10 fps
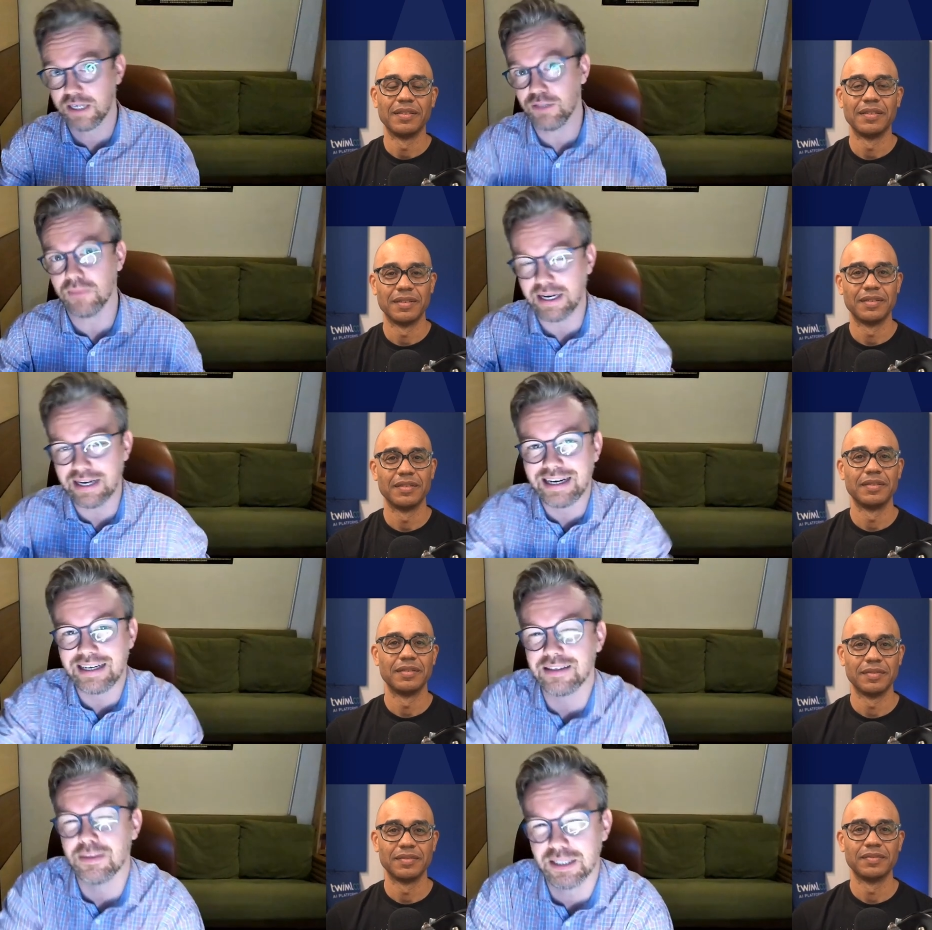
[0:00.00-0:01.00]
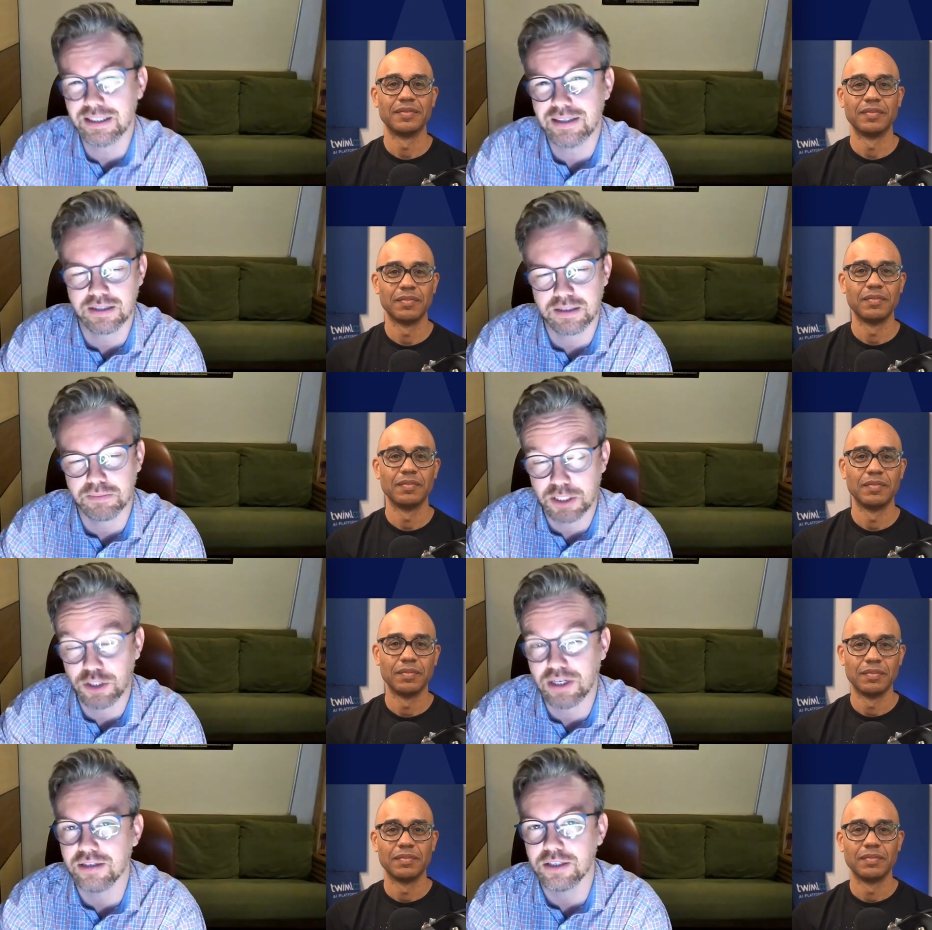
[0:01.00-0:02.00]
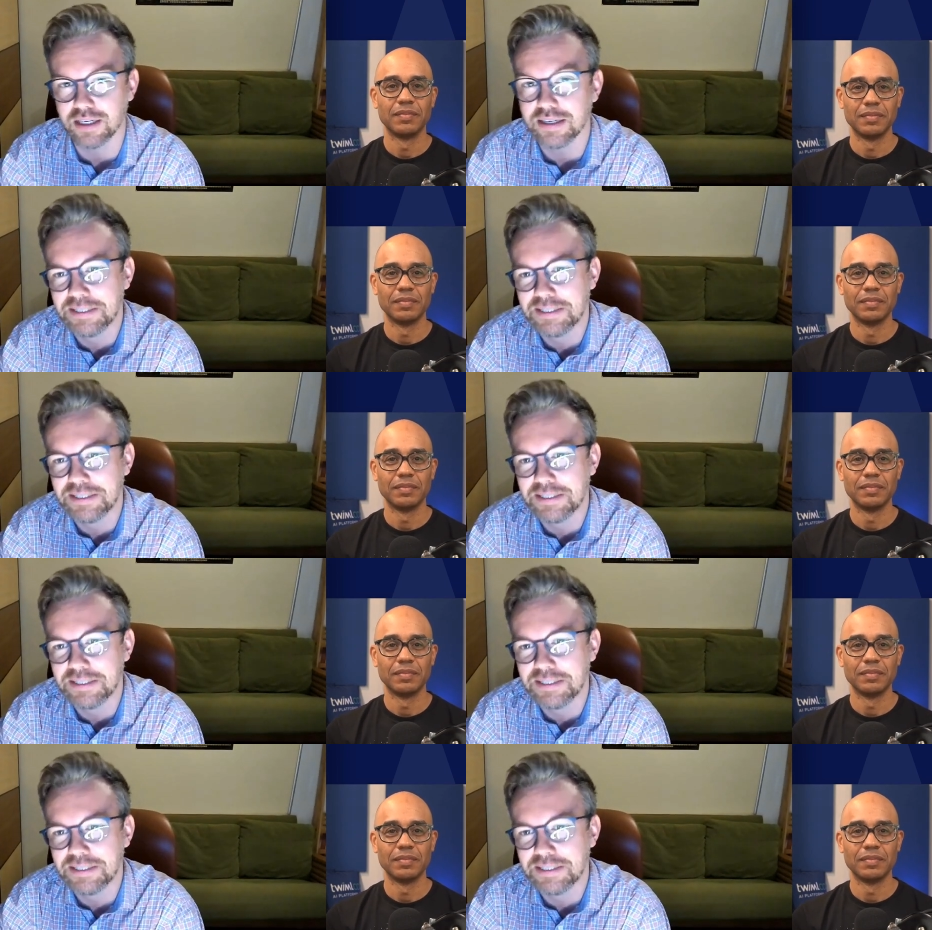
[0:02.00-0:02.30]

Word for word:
Speaker 1: to make NetHack deterministic, it's a bit challenging.